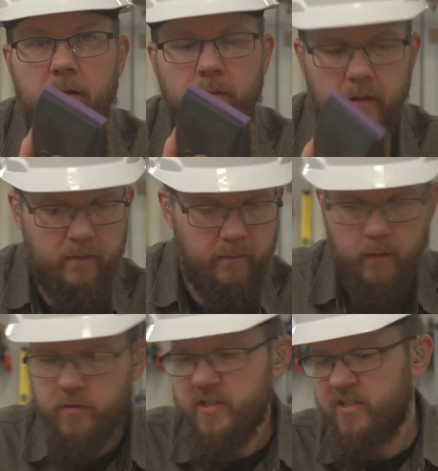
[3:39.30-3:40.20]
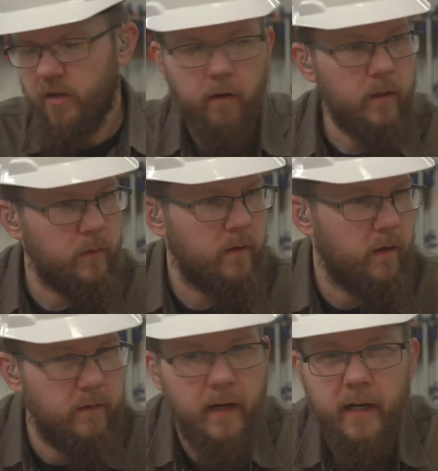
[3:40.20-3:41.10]
grit. I'm just starting with
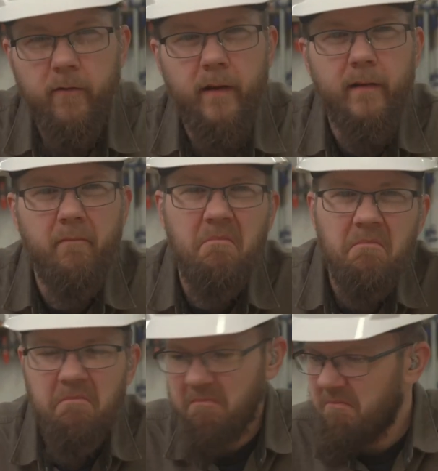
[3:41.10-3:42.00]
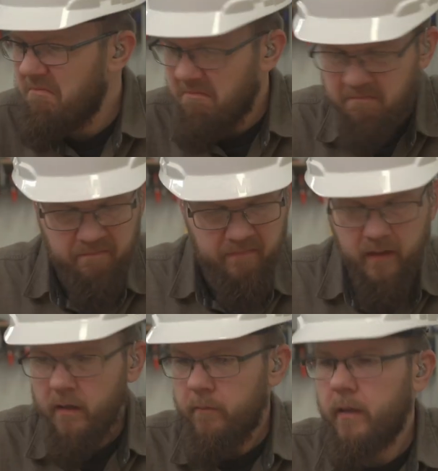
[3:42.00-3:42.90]
180 grit
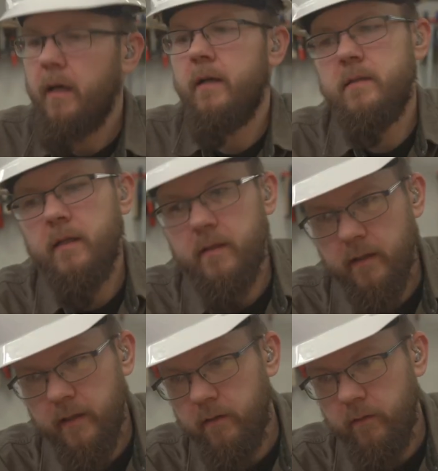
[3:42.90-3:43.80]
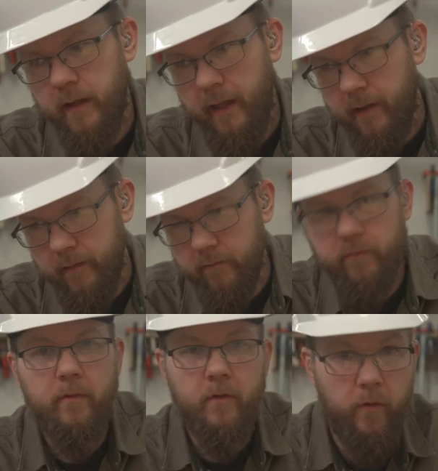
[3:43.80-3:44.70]
because I think I don't
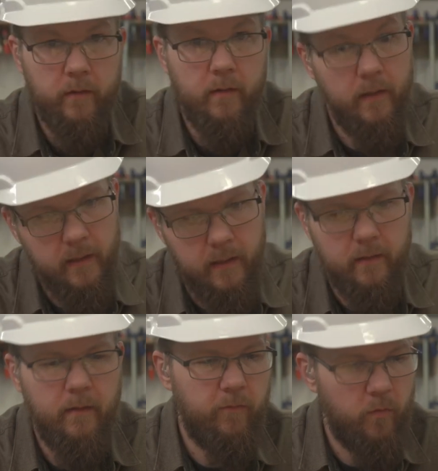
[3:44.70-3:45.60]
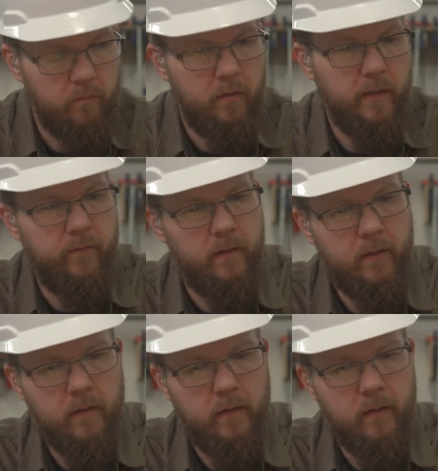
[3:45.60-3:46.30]
have the grit that I need, if you can believe it.